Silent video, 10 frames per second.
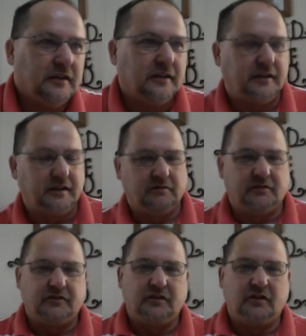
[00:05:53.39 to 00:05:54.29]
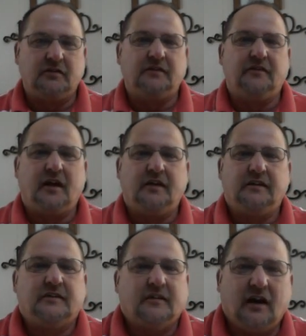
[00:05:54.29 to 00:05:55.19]
that there was no divine
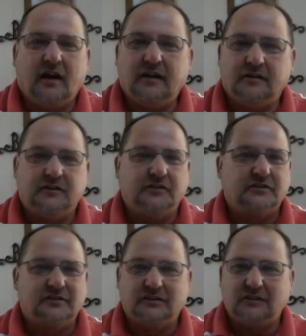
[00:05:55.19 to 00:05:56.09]
design are just,